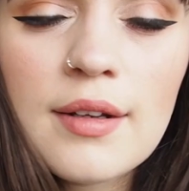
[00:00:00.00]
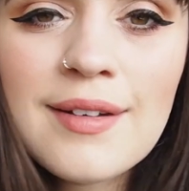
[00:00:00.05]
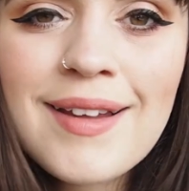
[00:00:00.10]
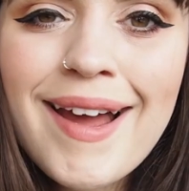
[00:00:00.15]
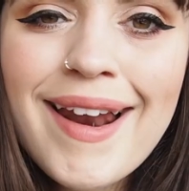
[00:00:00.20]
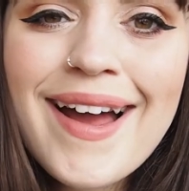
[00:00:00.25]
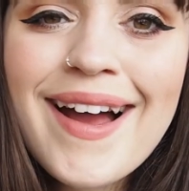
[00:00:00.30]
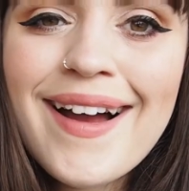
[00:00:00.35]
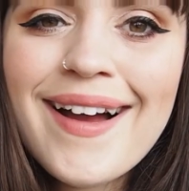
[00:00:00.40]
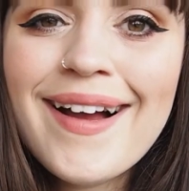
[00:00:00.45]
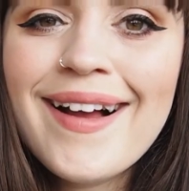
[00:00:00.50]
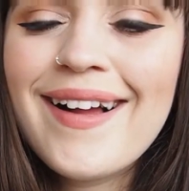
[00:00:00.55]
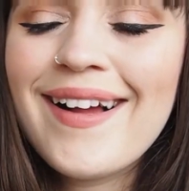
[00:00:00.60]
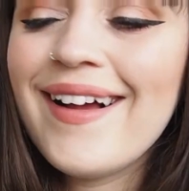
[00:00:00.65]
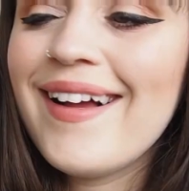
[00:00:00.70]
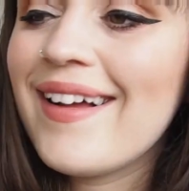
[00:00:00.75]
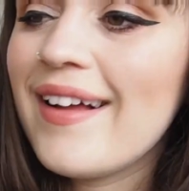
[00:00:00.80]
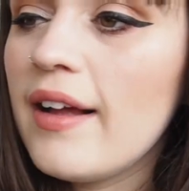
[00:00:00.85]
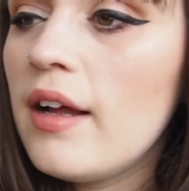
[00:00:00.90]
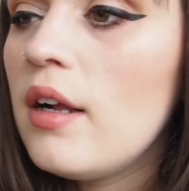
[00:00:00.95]

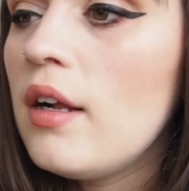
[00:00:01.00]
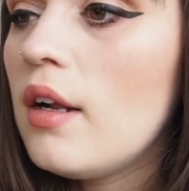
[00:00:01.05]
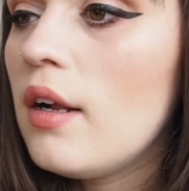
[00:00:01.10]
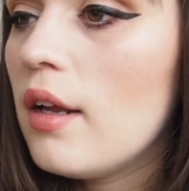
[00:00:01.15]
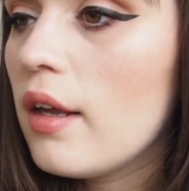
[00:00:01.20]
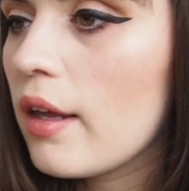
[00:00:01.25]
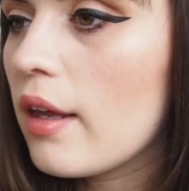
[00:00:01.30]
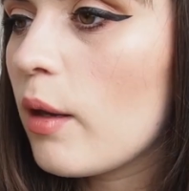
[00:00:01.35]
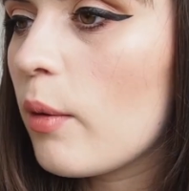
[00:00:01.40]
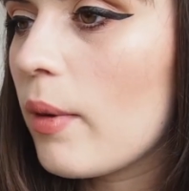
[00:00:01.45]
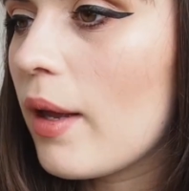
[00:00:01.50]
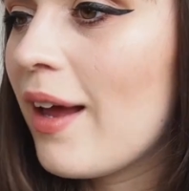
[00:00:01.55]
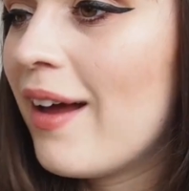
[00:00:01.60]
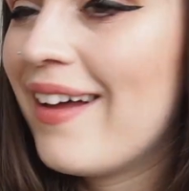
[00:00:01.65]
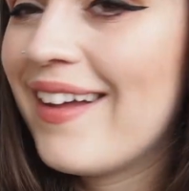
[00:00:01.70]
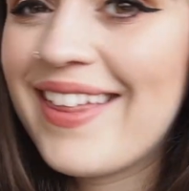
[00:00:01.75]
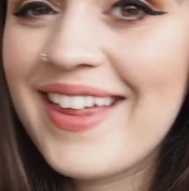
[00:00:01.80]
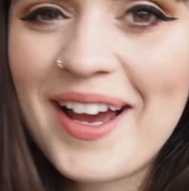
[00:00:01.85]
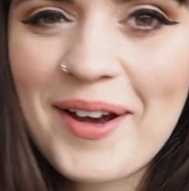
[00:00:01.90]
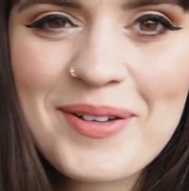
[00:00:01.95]
Ta-da! Here we go.
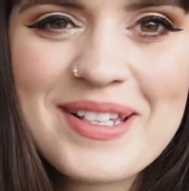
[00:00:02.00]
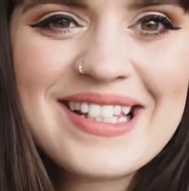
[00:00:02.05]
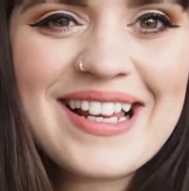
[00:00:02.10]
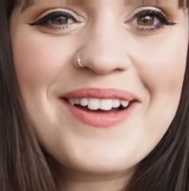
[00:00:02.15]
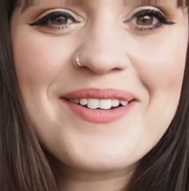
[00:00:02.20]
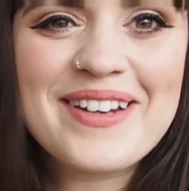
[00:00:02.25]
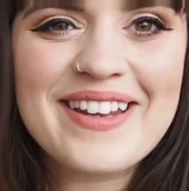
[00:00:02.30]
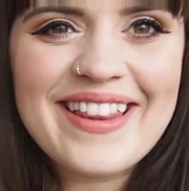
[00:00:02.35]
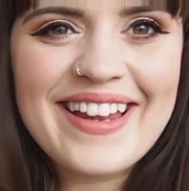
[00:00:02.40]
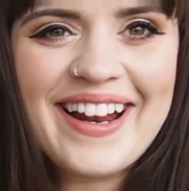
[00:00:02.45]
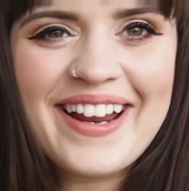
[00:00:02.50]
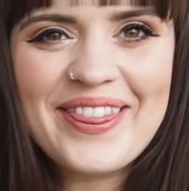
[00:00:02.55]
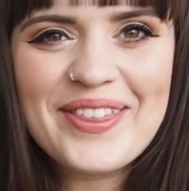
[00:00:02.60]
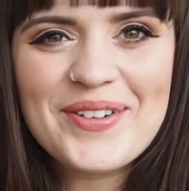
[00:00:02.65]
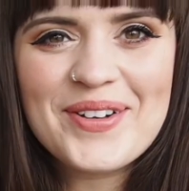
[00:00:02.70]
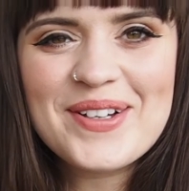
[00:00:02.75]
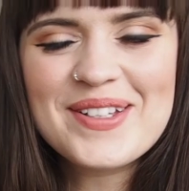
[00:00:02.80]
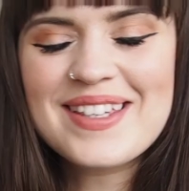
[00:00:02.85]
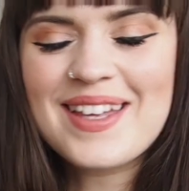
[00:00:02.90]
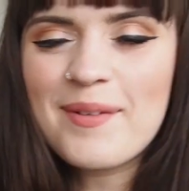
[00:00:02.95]
That was louder than I
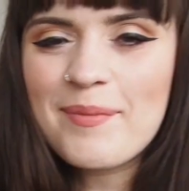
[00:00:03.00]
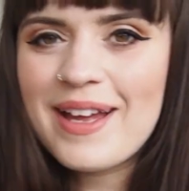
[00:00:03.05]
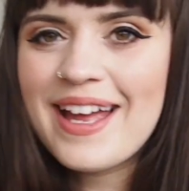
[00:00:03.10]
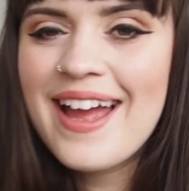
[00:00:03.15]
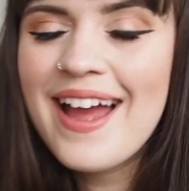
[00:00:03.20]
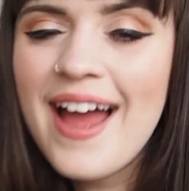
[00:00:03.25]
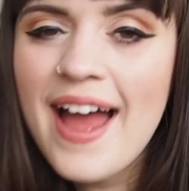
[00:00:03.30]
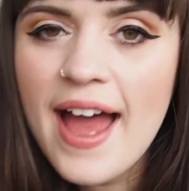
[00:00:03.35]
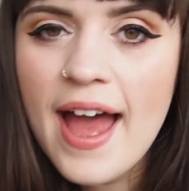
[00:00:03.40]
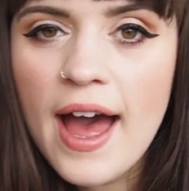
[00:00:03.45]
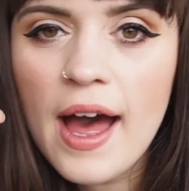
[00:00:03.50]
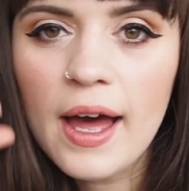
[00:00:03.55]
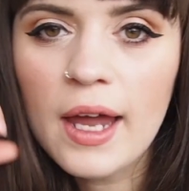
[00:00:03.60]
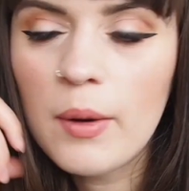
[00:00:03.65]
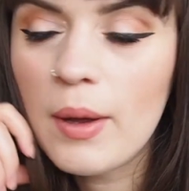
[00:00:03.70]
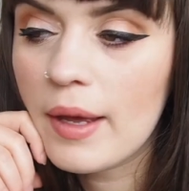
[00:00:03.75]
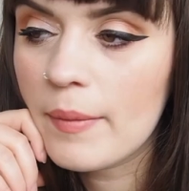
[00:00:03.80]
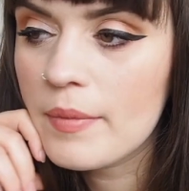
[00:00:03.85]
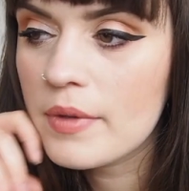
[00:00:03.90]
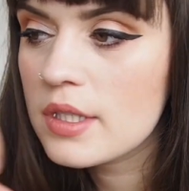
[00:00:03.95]
thought it was going to be.
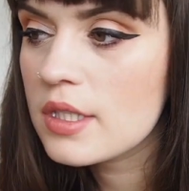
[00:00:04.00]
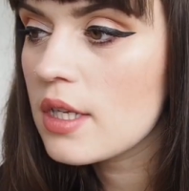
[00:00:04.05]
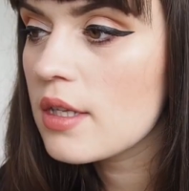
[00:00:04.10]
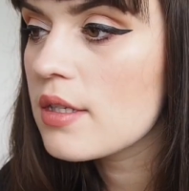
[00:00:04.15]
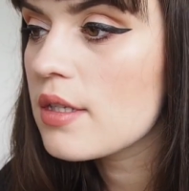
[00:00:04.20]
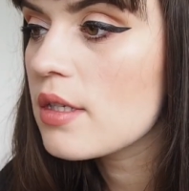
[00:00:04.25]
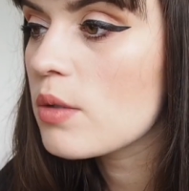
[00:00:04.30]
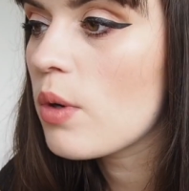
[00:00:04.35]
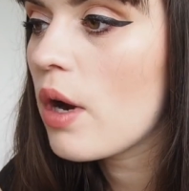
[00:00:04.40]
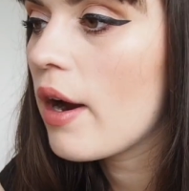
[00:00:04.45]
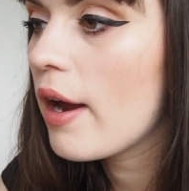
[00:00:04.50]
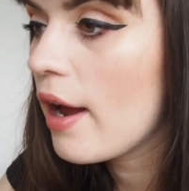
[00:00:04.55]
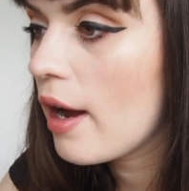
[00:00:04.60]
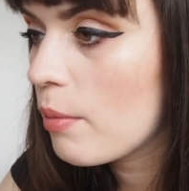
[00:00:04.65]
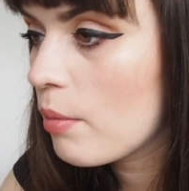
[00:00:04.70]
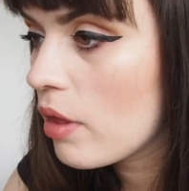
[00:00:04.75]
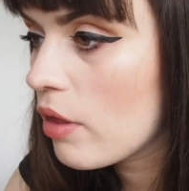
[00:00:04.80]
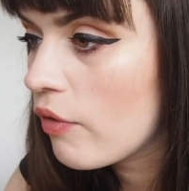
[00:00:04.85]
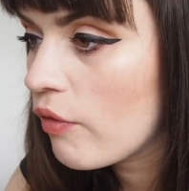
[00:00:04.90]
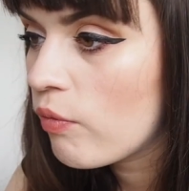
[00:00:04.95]
Anyway, so this is where I
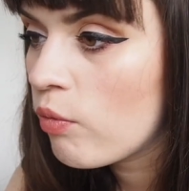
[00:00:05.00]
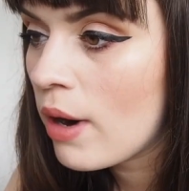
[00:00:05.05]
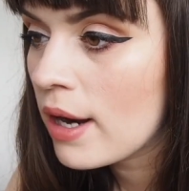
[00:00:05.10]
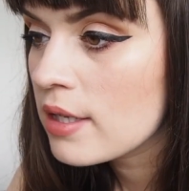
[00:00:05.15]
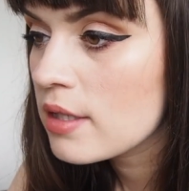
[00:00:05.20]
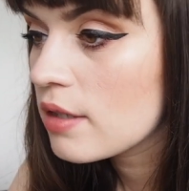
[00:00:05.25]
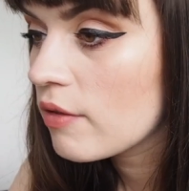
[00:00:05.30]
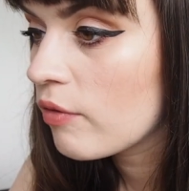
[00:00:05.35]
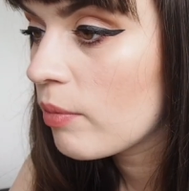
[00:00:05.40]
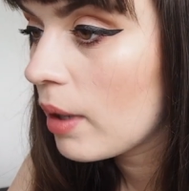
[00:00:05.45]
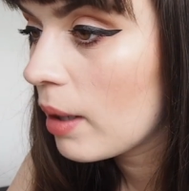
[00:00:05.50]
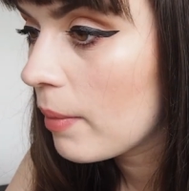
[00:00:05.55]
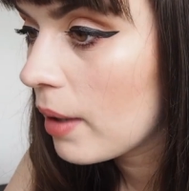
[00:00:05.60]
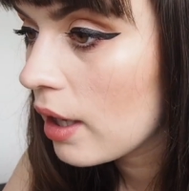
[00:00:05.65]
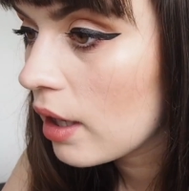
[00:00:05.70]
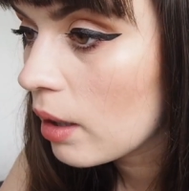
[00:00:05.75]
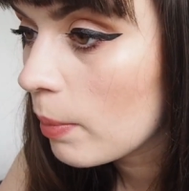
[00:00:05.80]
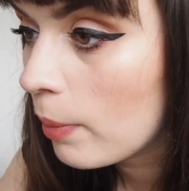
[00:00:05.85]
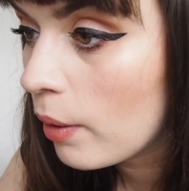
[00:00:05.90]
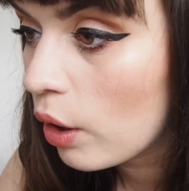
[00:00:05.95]
am with the rest of my
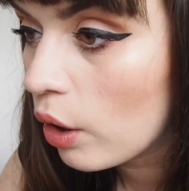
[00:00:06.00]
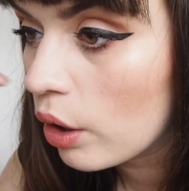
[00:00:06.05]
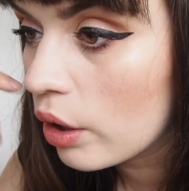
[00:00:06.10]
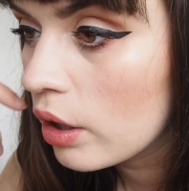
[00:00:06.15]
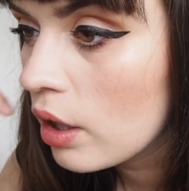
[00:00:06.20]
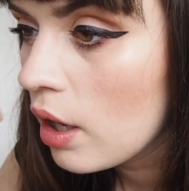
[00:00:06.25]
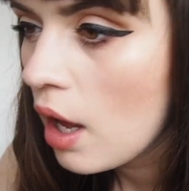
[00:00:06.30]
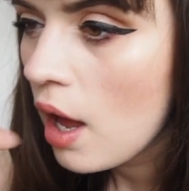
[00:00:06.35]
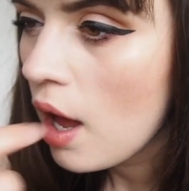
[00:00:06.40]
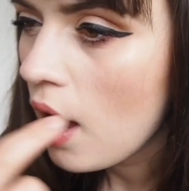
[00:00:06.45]
makeup on.